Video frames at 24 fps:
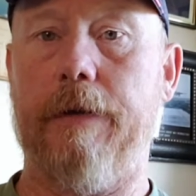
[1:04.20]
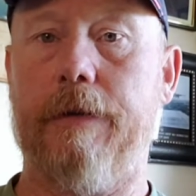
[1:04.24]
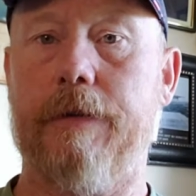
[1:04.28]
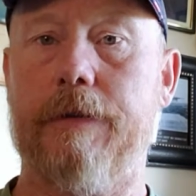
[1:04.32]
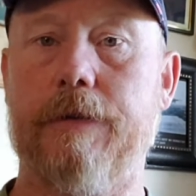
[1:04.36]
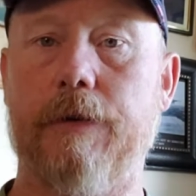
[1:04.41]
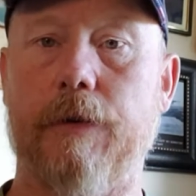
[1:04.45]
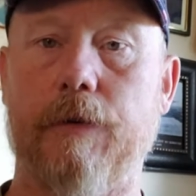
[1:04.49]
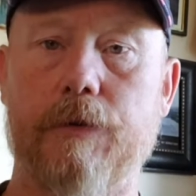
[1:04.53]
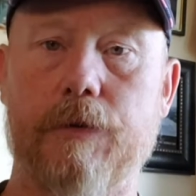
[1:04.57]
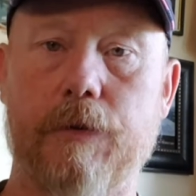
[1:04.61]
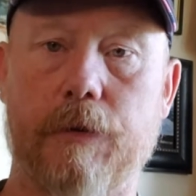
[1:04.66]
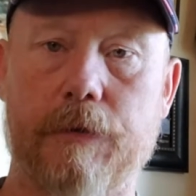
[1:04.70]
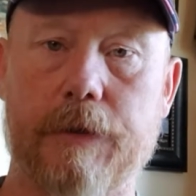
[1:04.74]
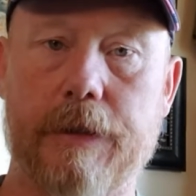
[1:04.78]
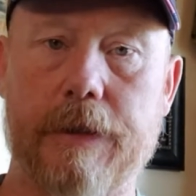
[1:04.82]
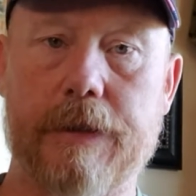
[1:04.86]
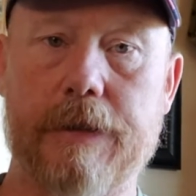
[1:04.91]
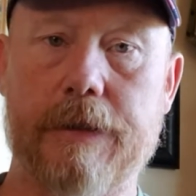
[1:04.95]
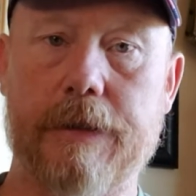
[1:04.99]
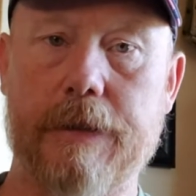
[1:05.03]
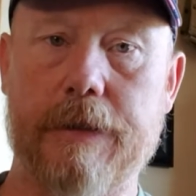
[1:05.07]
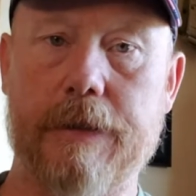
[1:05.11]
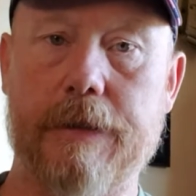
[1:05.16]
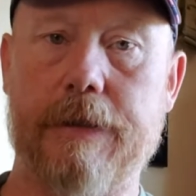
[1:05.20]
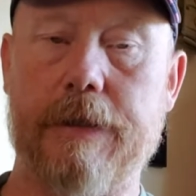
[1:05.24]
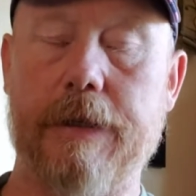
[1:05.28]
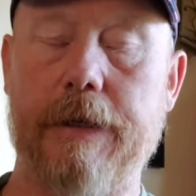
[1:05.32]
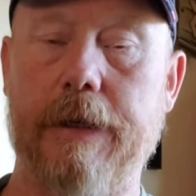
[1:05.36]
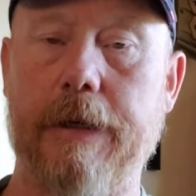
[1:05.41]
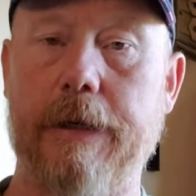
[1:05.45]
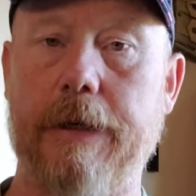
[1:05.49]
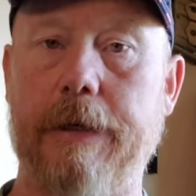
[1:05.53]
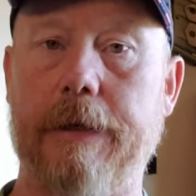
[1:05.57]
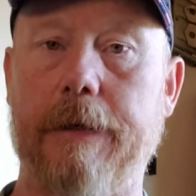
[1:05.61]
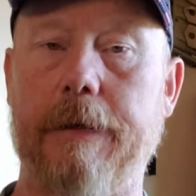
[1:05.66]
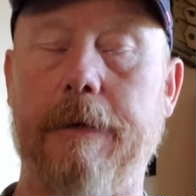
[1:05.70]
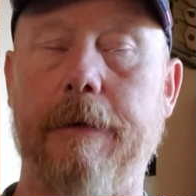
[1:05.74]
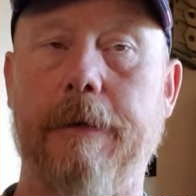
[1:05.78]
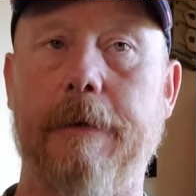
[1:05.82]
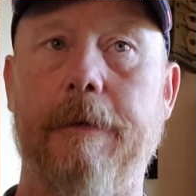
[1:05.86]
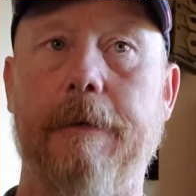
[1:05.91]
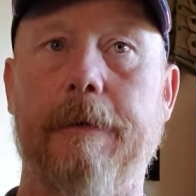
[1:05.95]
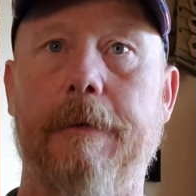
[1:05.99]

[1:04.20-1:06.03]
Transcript: social distancing